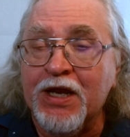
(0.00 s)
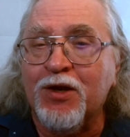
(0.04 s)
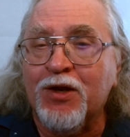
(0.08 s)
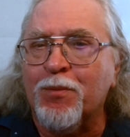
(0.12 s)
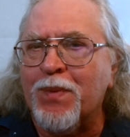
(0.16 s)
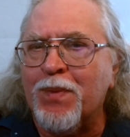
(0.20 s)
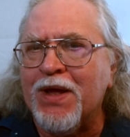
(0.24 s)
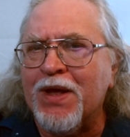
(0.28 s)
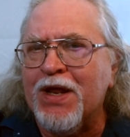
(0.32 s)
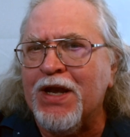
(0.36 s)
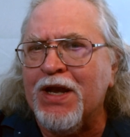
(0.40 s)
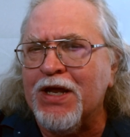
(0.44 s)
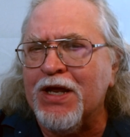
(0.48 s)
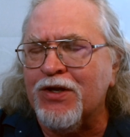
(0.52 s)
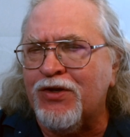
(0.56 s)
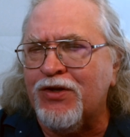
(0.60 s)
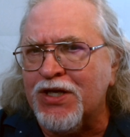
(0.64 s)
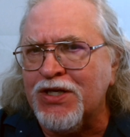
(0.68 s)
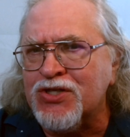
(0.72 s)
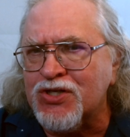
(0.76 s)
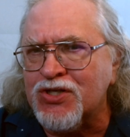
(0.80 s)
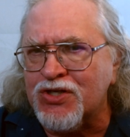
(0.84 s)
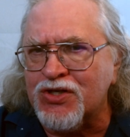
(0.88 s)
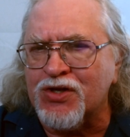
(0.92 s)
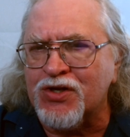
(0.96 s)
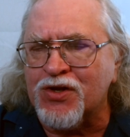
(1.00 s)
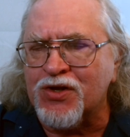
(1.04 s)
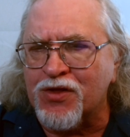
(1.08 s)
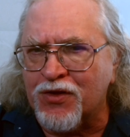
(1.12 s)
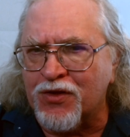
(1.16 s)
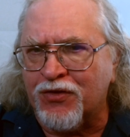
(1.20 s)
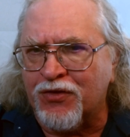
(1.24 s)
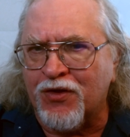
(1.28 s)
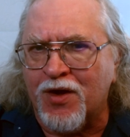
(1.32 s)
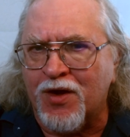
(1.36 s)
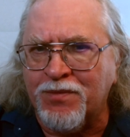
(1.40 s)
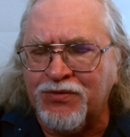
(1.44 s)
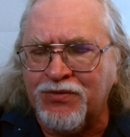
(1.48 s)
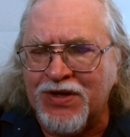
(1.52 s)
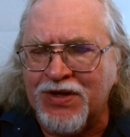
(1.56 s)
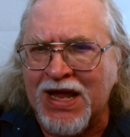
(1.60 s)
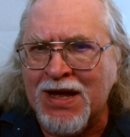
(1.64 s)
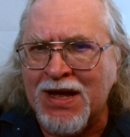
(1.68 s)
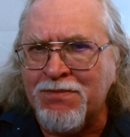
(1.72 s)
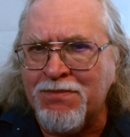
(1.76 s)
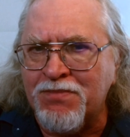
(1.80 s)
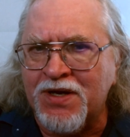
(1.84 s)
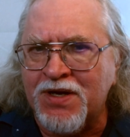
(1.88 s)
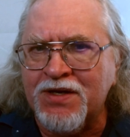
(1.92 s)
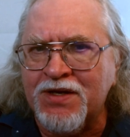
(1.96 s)
to pay any attention to the thumbs
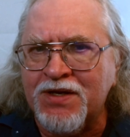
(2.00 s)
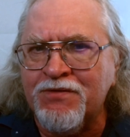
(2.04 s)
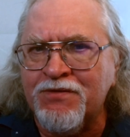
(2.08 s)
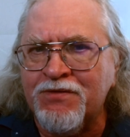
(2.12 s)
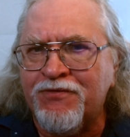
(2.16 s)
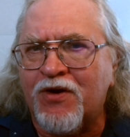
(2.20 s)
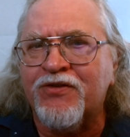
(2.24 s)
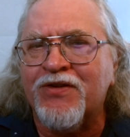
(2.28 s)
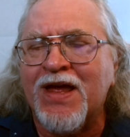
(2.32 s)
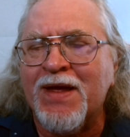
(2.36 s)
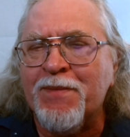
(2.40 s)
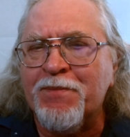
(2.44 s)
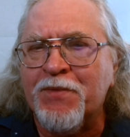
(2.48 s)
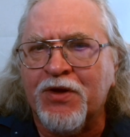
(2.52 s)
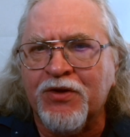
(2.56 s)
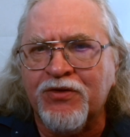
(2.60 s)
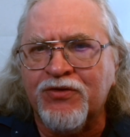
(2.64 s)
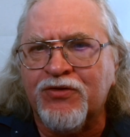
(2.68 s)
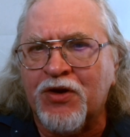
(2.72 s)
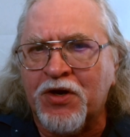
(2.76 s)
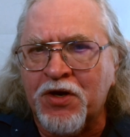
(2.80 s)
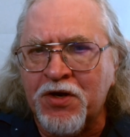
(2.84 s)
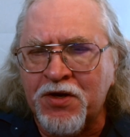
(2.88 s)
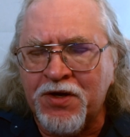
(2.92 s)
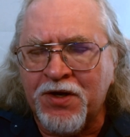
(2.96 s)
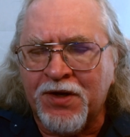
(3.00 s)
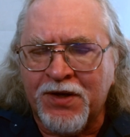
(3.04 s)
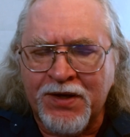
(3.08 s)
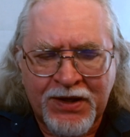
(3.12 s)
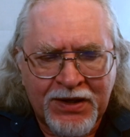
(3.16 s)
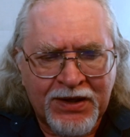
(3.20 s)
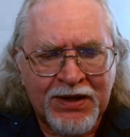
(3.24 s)
down button as far as I'm concerned.